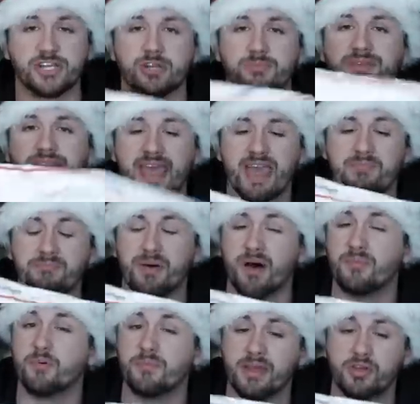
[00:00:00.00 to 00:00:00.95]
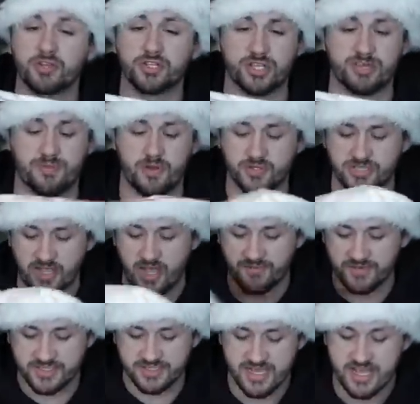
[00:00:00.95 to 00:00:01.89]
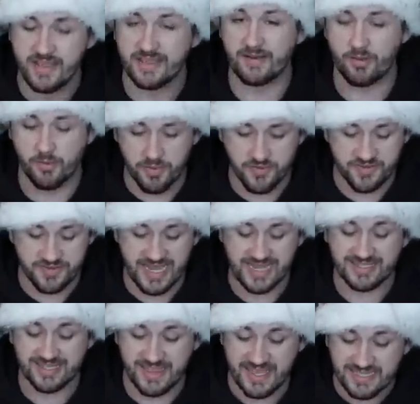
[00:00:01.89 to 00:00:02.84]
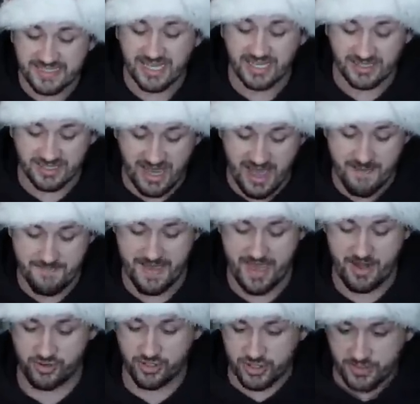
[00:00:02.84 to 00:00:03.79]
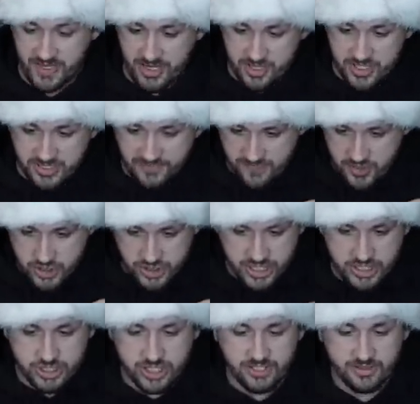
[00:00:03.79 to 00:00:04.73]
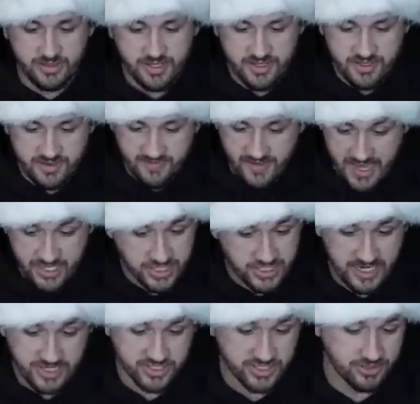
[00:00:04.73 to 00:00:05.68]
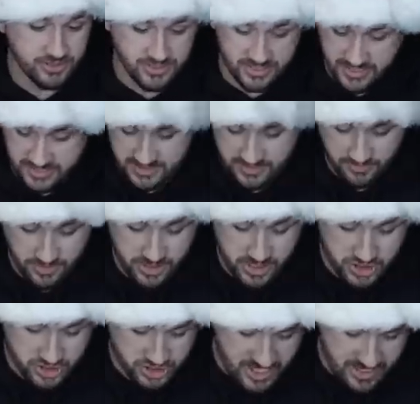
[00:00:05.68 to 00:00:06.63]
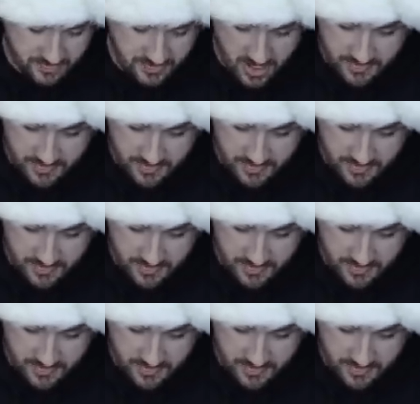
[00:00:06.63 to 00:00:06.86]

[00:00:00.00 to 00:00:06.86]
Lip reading: in here, but they have bubble mailers in the post office that will protect things a lot better. So here's the fusion engine. Engine actually looks like it's in really good shape.